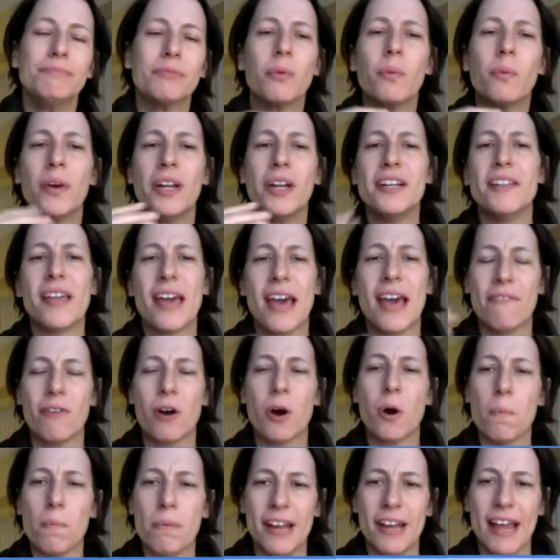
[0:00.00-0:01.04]
when do they have
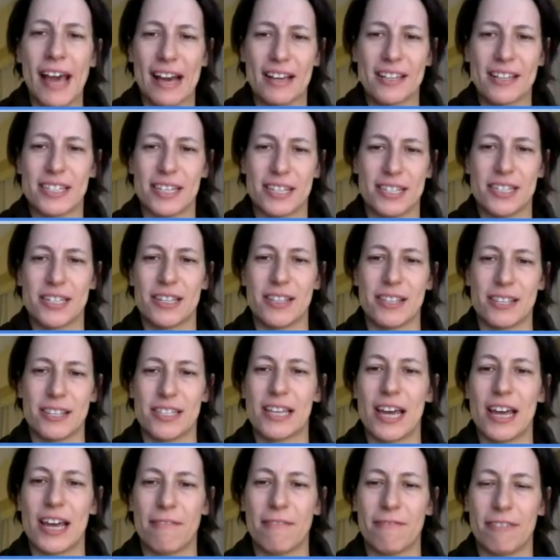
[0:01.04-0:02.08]
open access to this
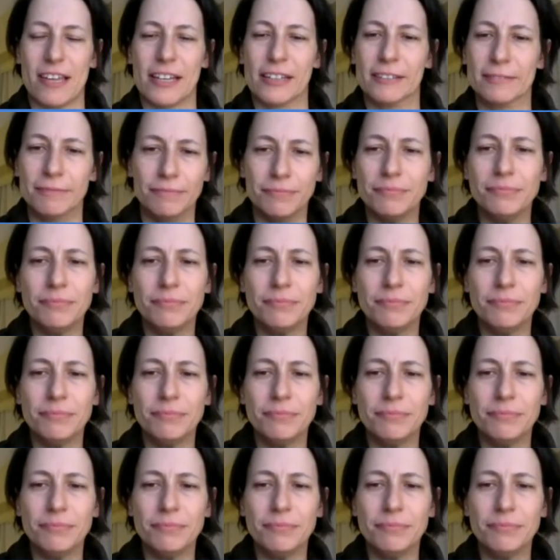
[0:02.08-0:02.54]
kind of thing?